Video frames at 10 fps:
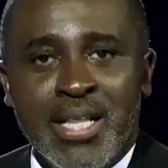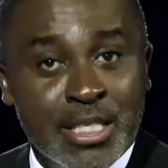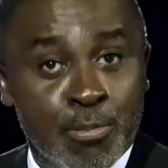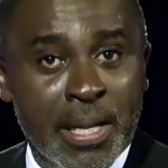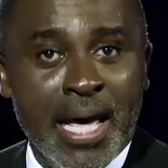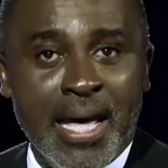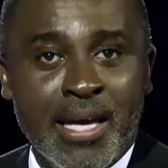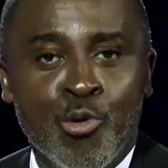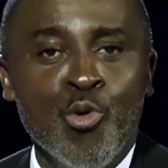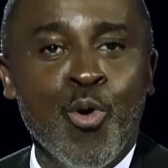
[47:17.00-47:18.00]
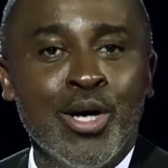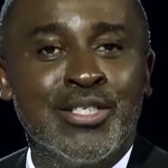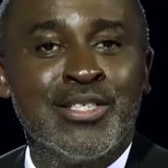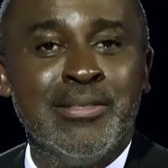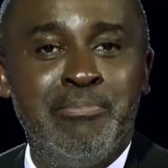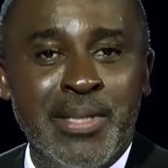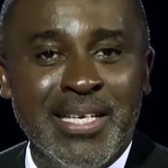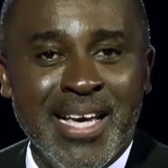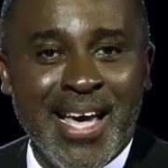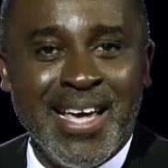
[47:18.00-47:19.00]
let's play Who Wants to
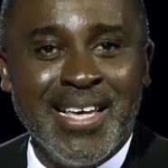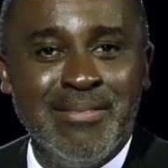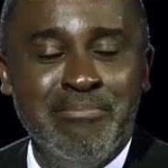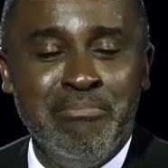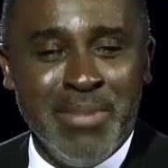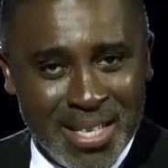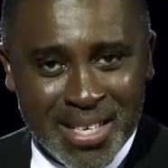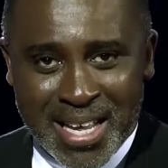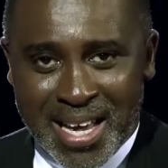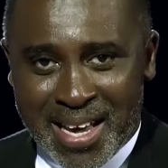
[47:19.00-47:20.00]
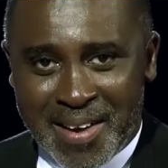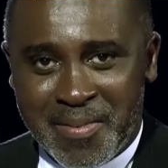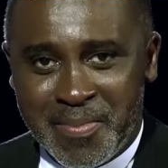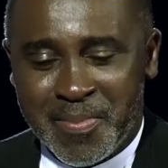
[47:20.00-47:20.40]
Be a Millionaire?